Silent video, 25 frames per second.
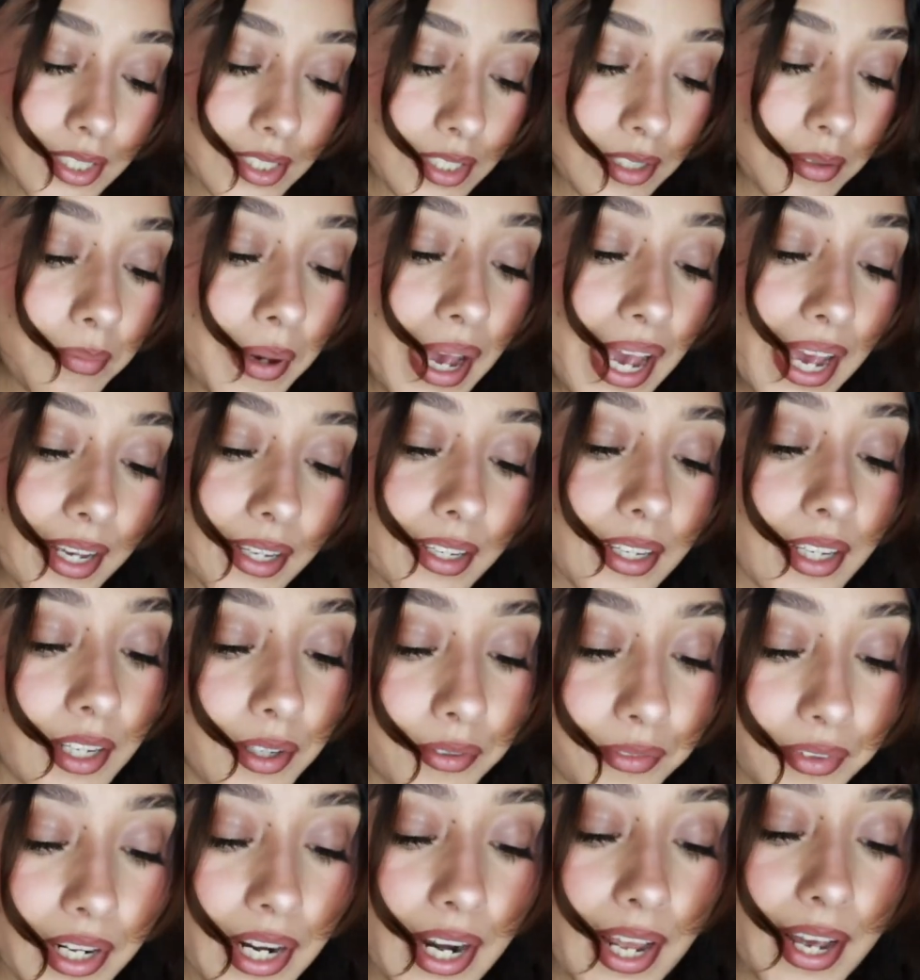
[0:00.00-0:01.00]
sit back
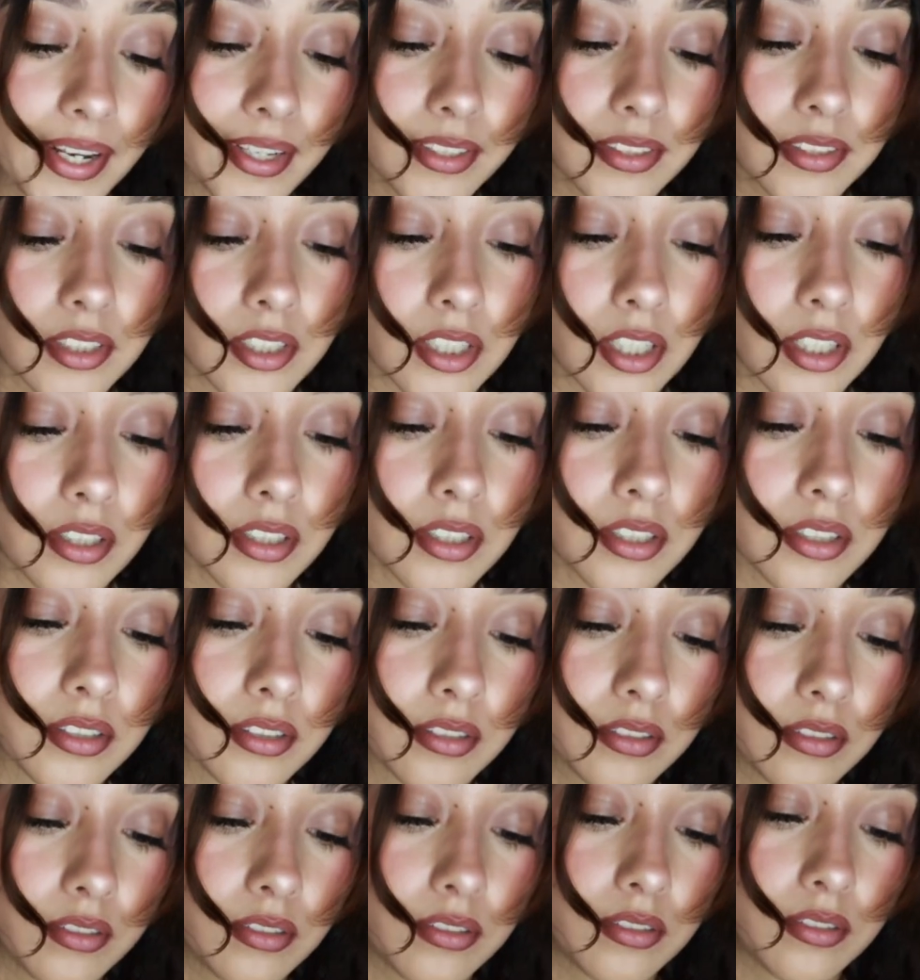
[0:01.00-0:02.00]
and relax, girl.
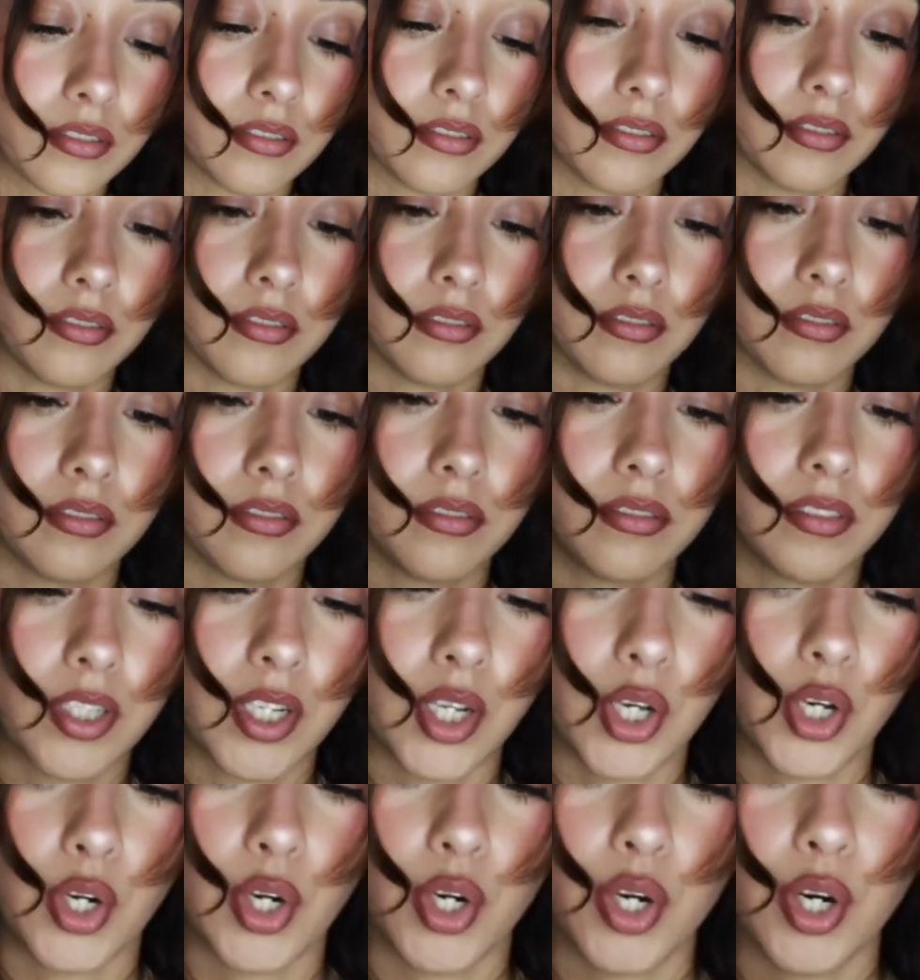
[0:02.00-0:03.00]

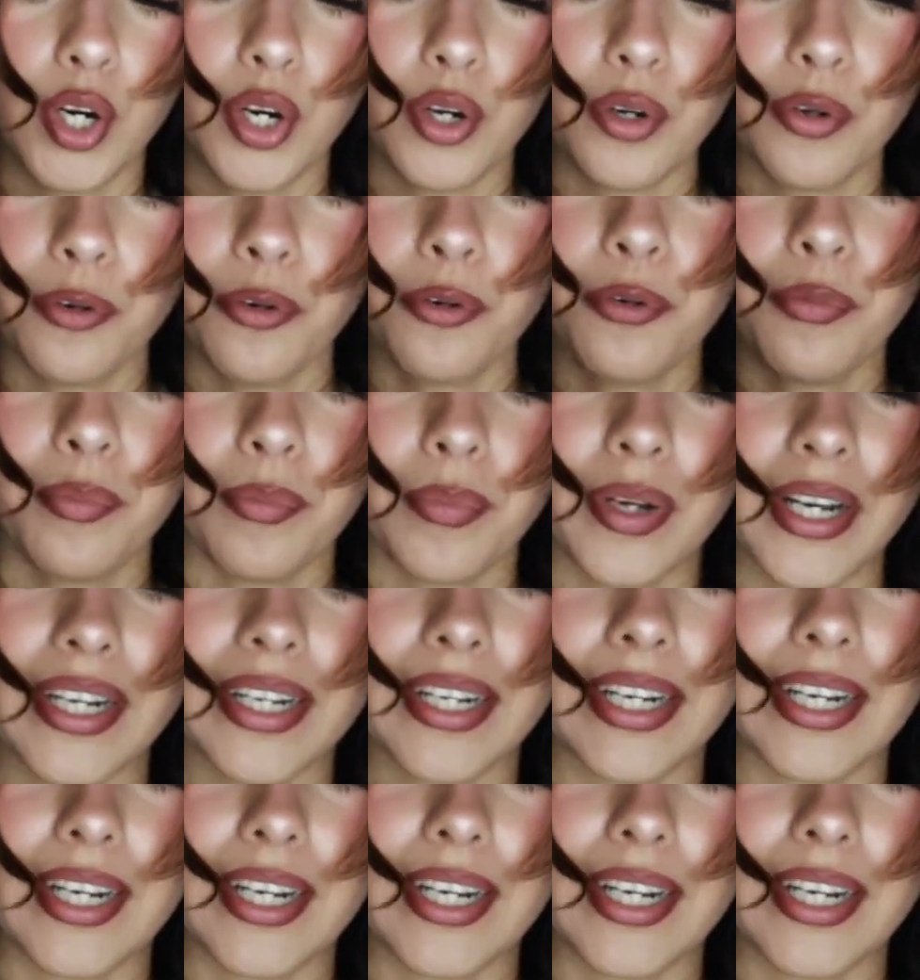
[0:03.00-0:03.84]
Oh my